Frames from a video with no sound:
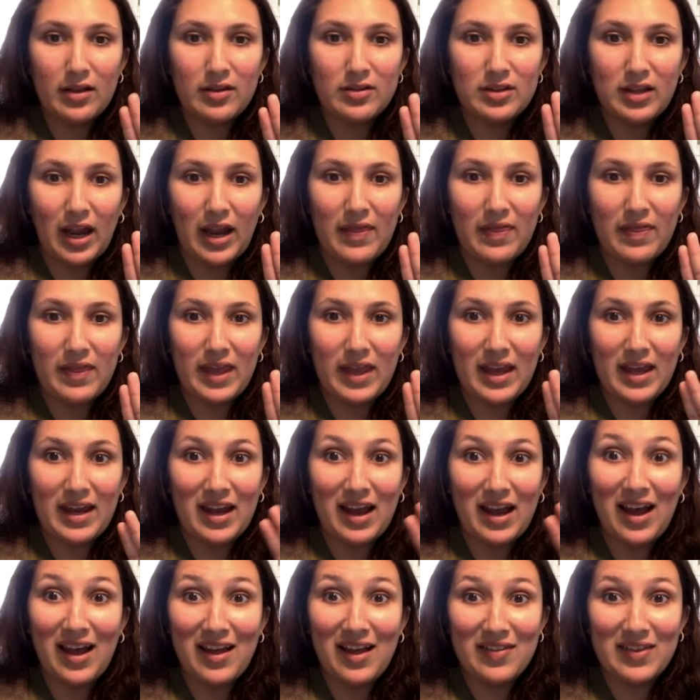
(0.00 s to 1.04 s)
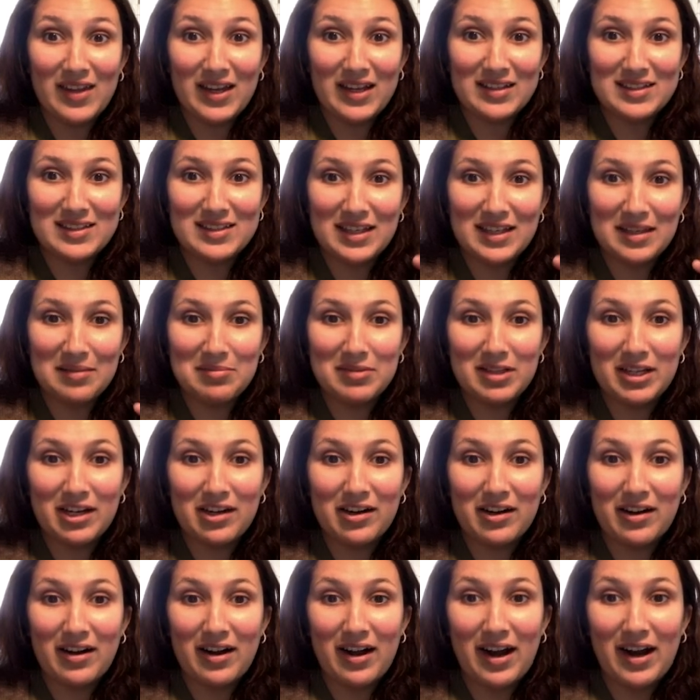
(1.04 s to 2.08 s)
and then on that same
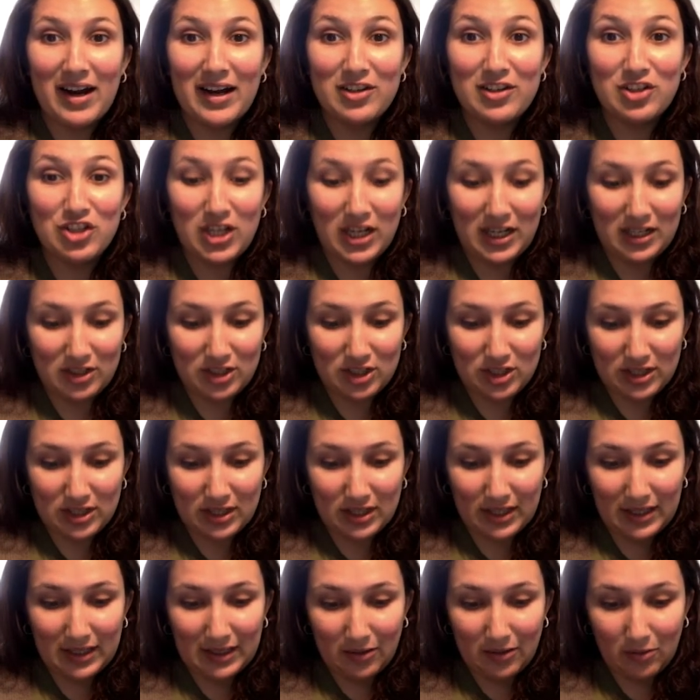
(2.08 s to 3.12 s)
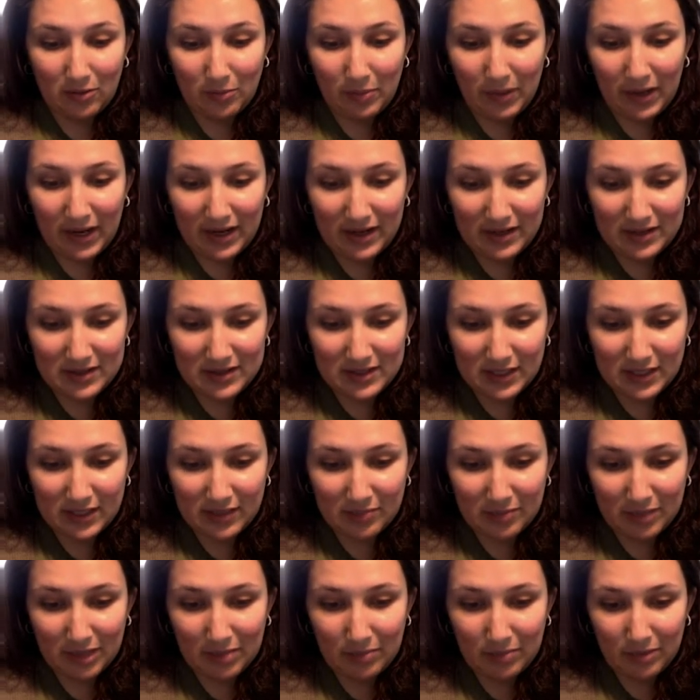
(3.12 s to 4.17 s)
layer I changed the opacity of
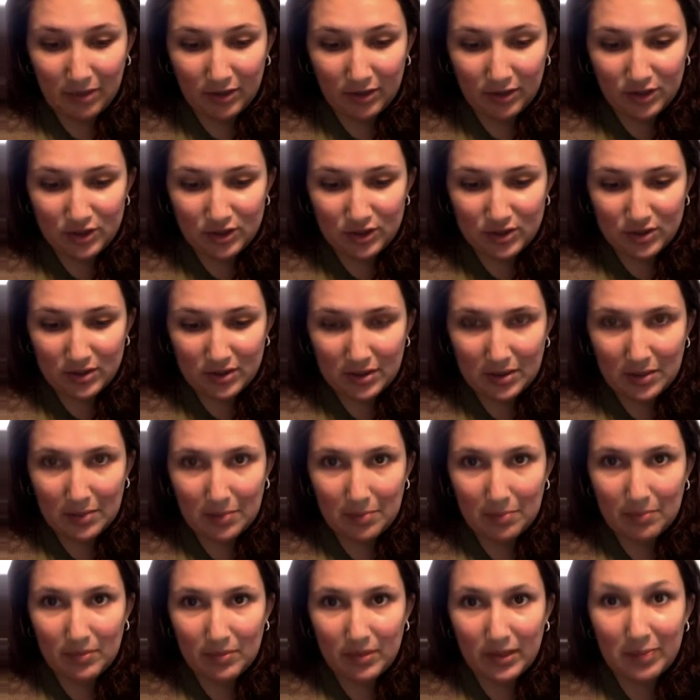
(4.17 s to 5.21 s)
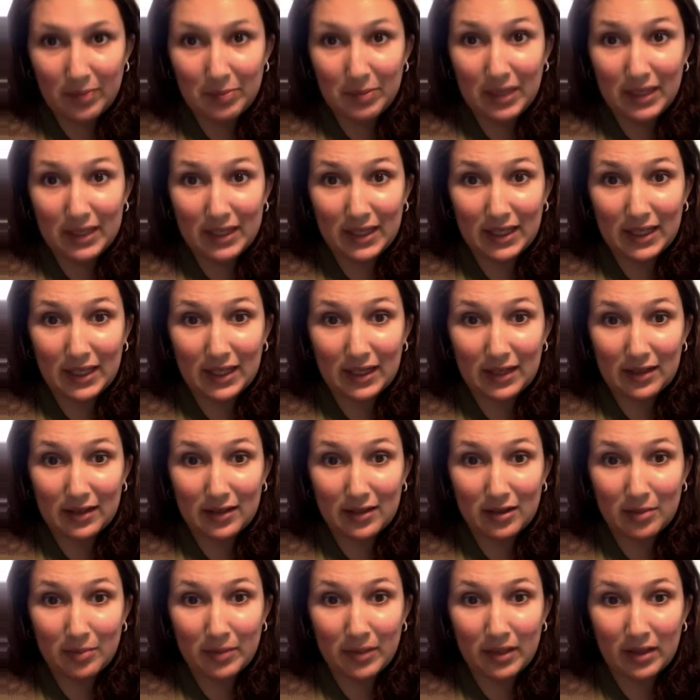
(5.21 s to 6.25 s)
my brush by making it a little
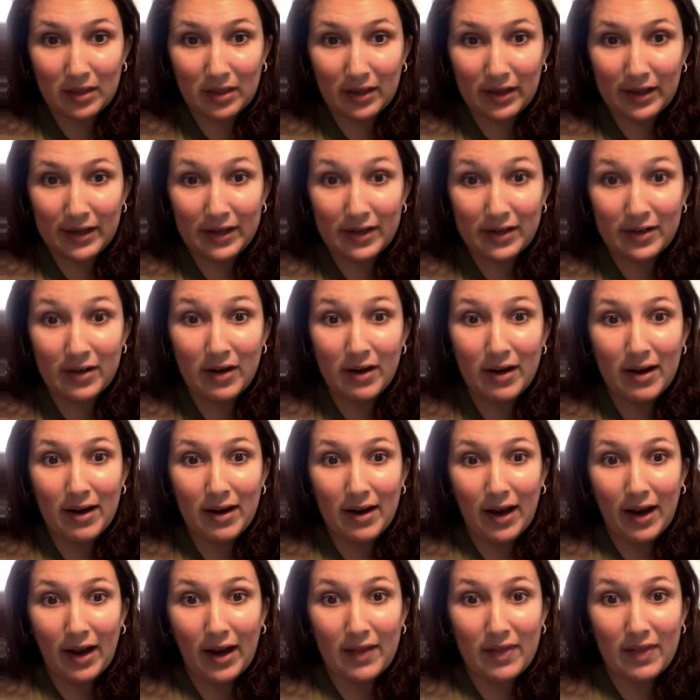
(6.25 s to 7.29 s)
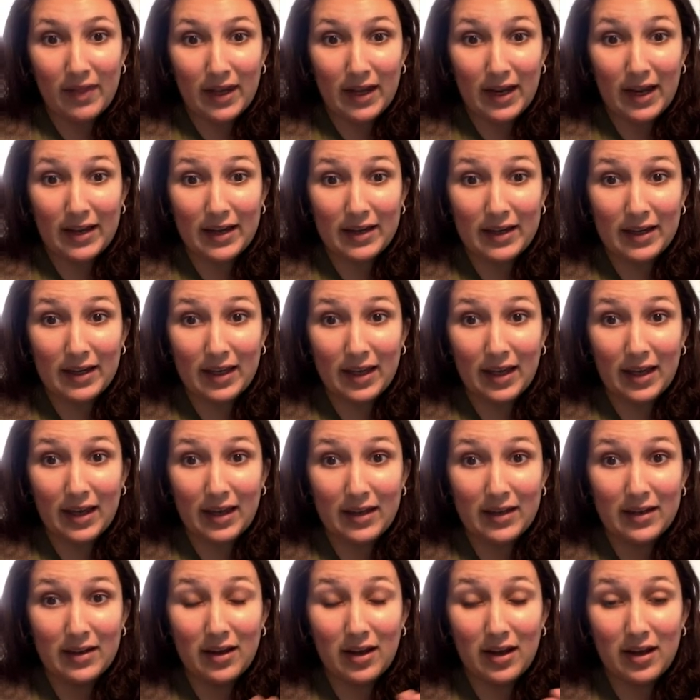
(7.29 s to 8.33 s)
bit lighter and then adding
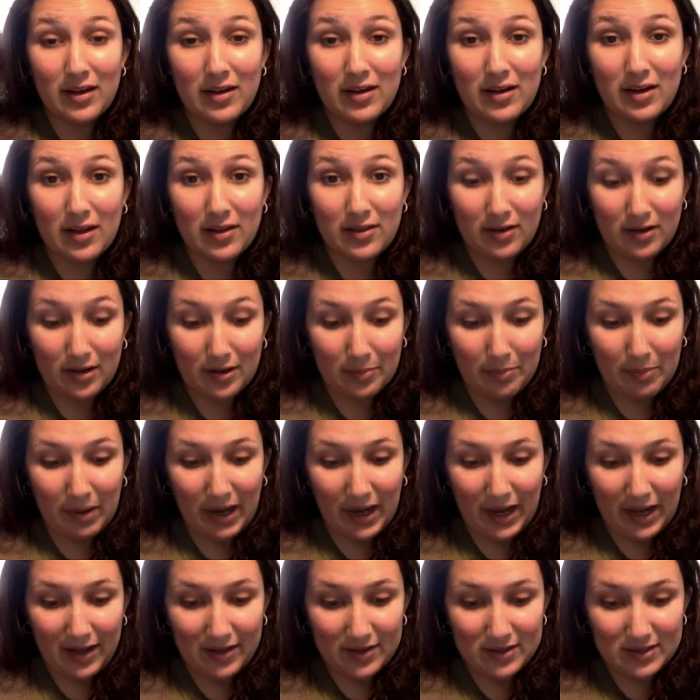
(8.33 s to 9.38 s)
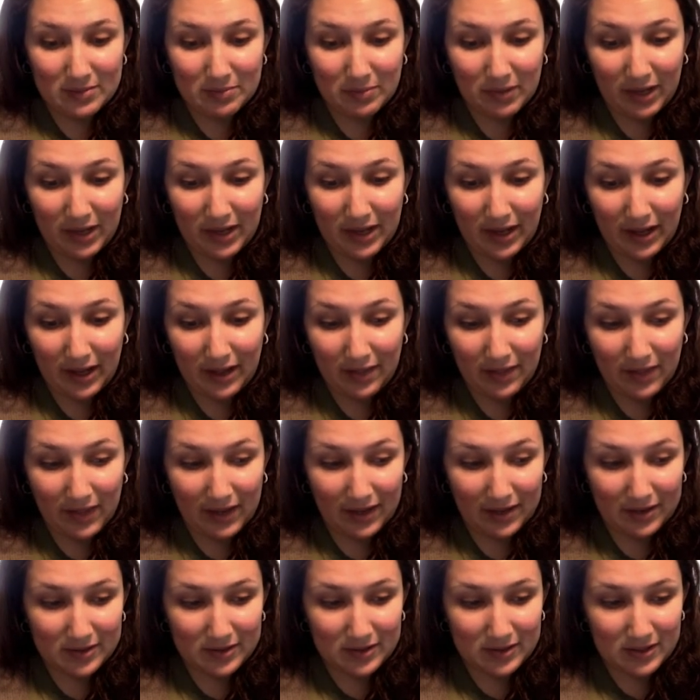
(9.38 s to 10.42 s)
on another pass-by on
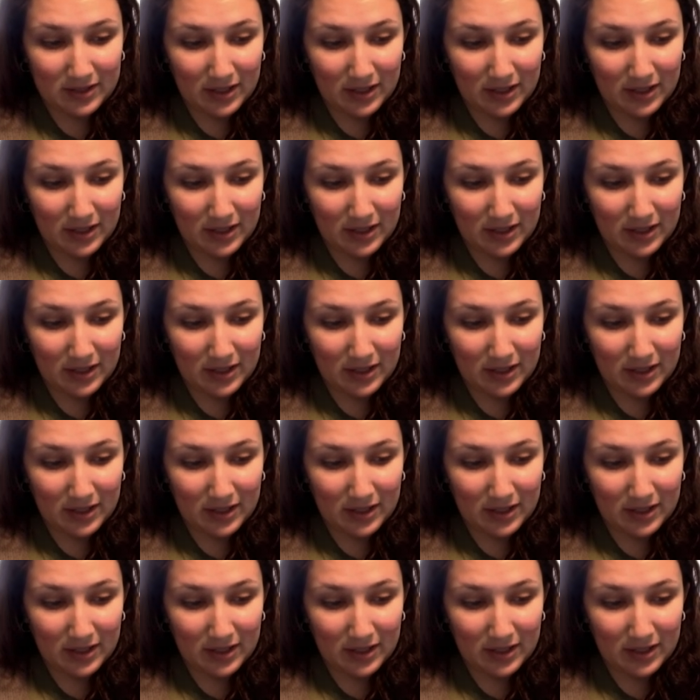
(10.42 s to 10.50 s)
that.